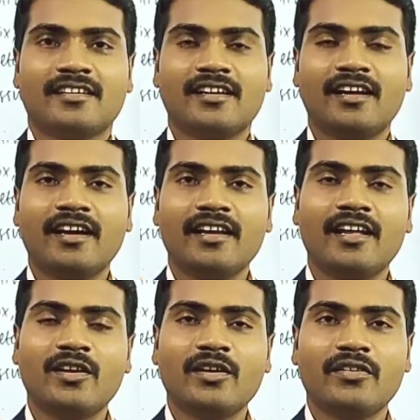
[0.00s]
Hi,
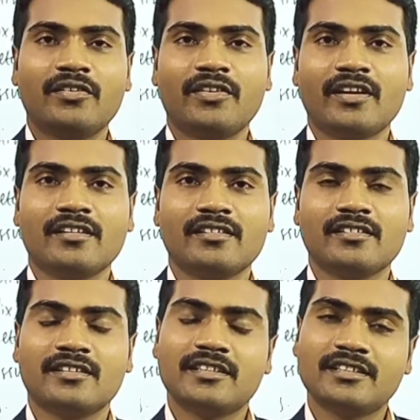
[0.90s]
hello everyone.
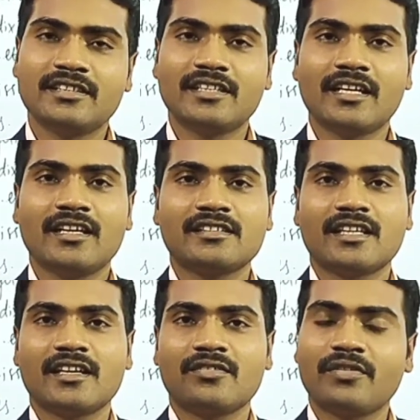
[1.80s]
This is Shankar
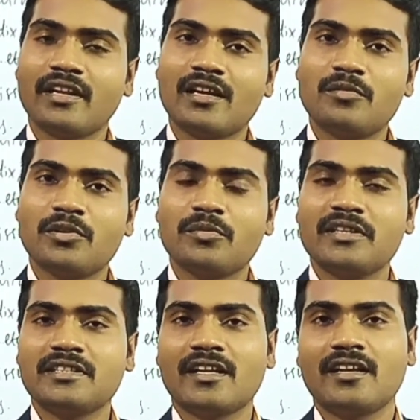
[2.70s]
sir. Welcome to my
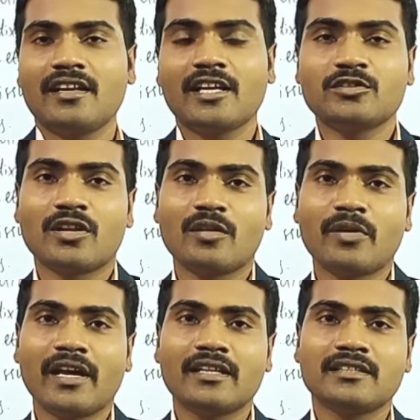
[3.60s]
channel Natural
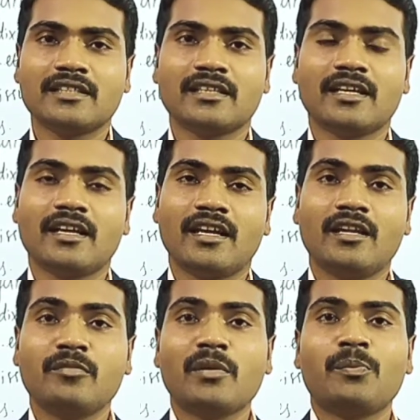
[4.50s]
Biology. In
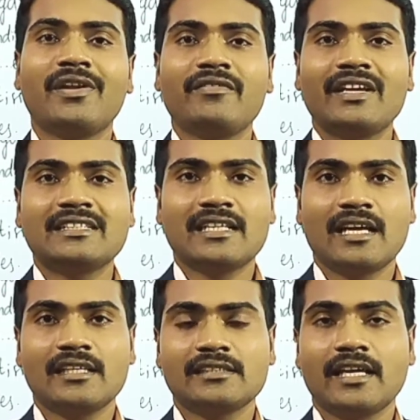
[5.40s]
my previous
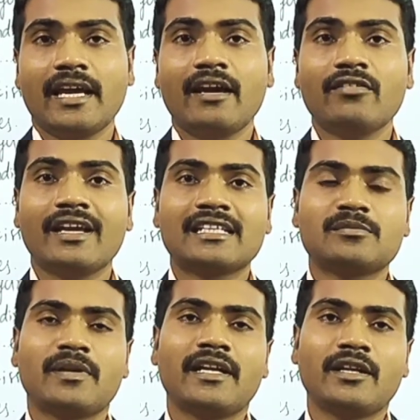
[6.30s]
class, I have
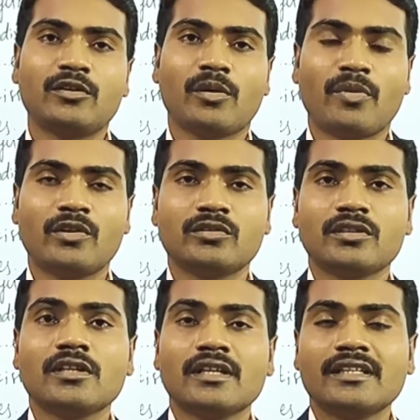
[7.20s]
explained to you about
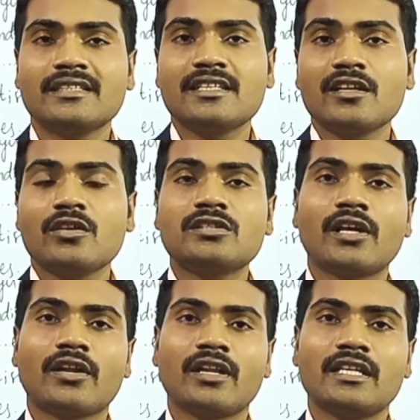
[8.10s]
the single
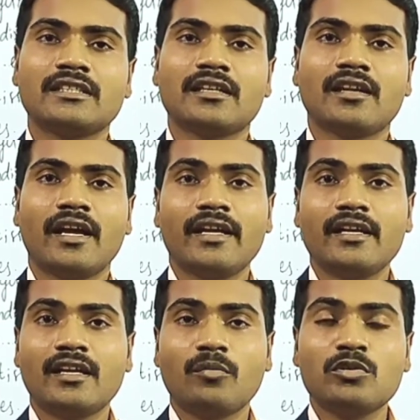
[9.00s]
circulation and
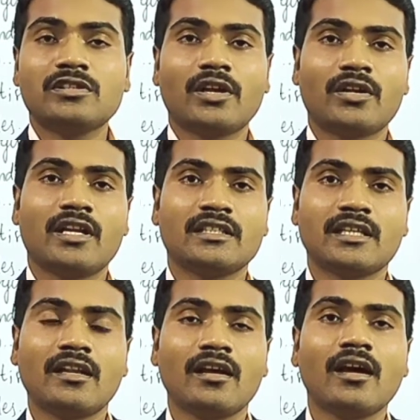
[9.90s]
double
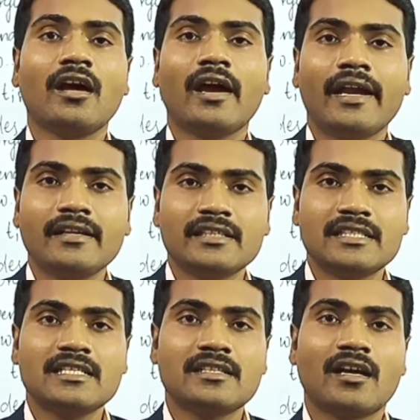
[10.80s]
circulation, and this
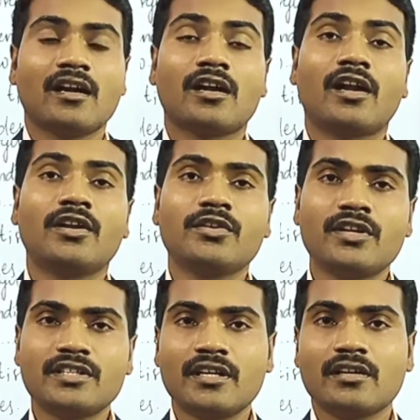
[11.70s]
is the
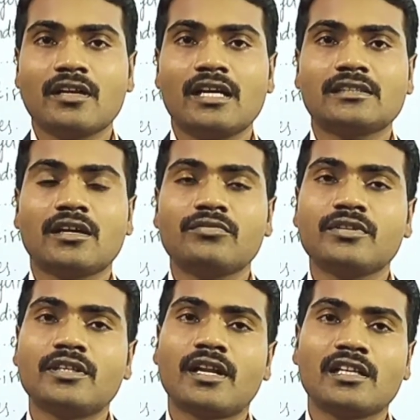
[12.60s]
continuation class of the
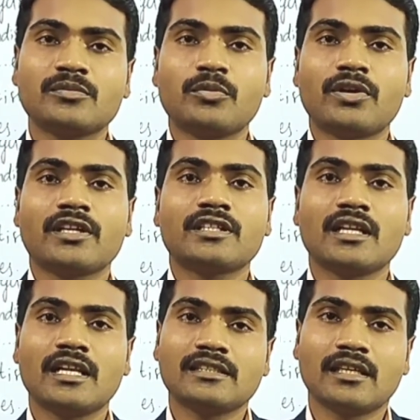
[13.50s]
transportation
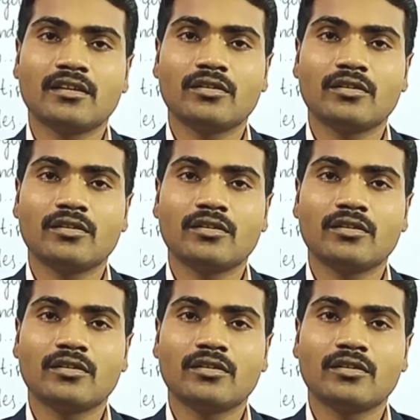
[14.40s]
lesson.